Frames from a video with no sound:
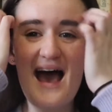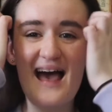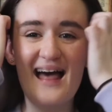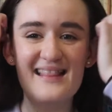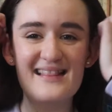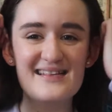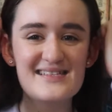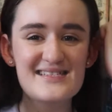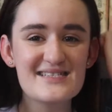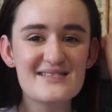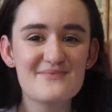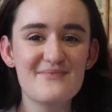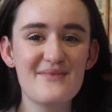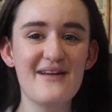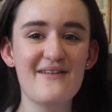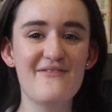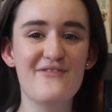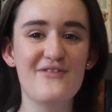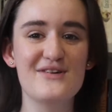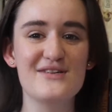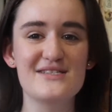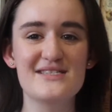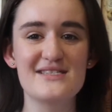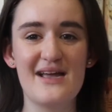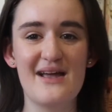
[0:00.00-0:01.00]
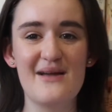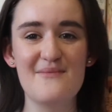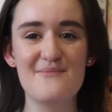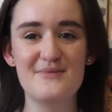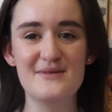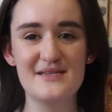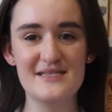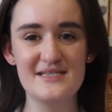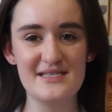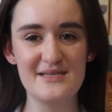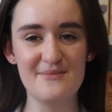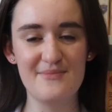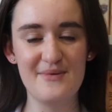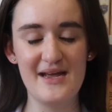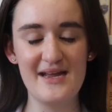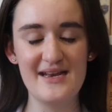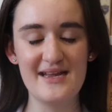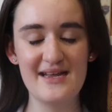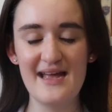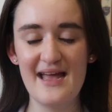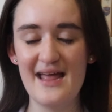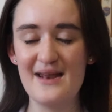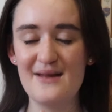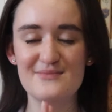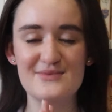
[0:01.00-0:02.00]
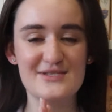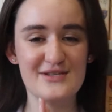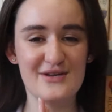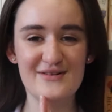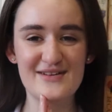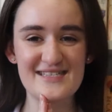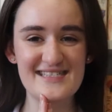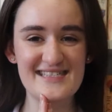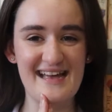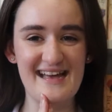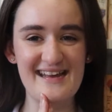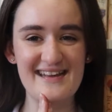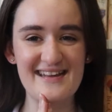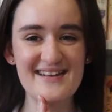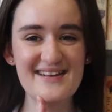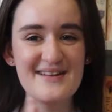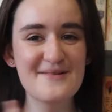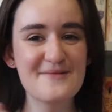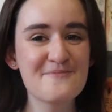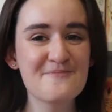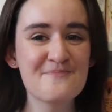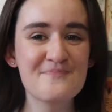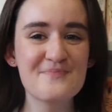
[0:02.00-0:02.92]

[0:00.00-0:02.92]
This is my first time participating, and I'm so excited.